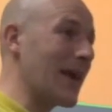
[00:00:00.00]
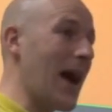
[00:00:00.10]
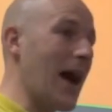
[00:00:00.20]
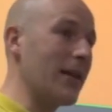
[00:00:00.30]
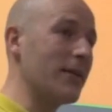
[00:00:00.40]
they
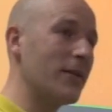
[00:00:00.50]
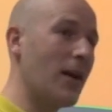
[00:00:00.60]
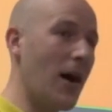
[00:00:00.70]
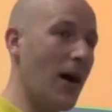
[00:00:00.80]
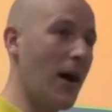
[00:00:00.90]
can.
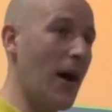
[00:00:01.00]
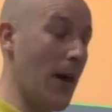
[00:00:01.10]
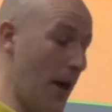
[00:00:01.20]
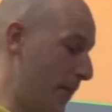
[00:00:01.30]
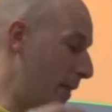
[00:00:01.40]

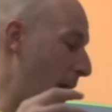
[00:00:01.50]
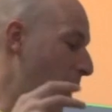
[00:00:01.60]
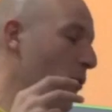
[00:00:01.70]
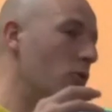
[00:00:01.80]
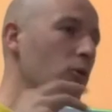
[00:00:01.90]
And their
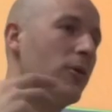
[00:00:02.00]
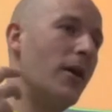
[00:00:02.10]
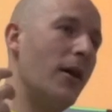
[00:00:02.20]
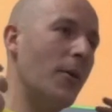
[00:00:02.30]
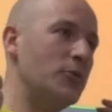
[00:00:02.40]
whole
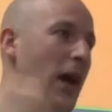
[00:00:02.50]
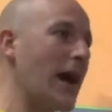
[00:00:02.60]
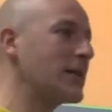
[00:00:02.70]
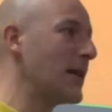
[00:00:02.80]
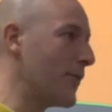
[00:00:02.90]

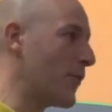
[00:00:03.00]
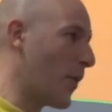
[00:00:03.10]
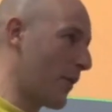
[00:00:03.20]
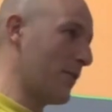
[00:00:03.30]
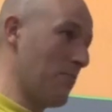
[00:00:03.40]
objective,
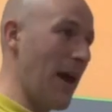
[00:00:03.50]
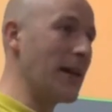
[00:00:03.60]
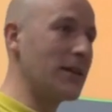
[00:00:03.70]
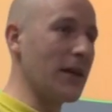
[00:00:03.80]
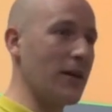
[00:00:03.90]
once
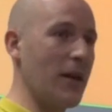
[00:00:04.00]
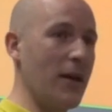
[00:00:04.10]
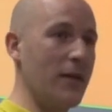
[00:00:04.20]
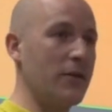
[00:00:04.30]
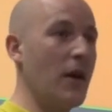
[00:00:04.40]
mating,
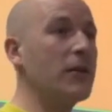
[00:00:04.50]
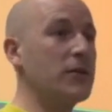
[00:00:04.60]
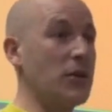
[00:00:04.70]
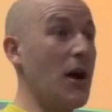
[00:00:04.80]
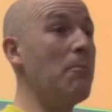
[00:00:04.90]
is
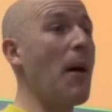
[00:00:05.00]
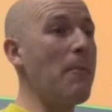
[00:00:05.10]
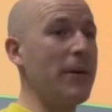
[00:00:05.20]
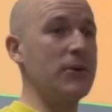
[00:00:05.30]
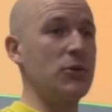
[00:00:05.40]
to try and
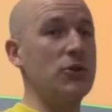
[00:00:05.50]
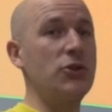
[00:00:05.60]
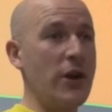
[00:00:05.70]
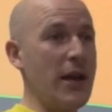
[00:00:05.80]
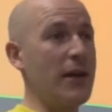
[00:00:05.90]
bump into a
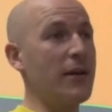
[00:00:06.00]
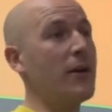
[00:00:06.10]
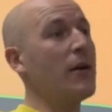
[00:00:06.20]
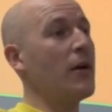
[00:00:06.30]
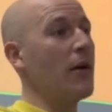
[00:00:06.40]
tree,
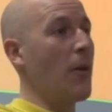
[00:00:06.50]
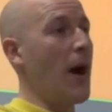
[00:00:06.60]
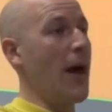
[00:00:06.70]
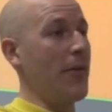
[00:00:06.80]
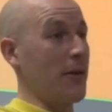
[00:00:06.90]

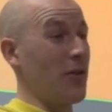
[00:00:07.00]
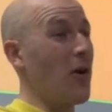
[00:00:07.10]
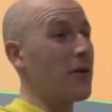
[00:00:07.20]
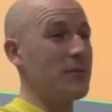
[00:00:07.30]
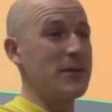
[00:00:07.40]
where they'll
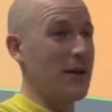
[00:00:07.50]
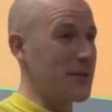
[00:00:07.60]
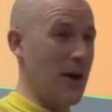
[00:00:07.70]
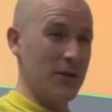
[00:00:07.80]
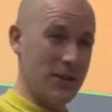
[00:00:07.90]
knock
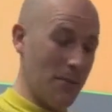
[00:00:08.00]
themselves out or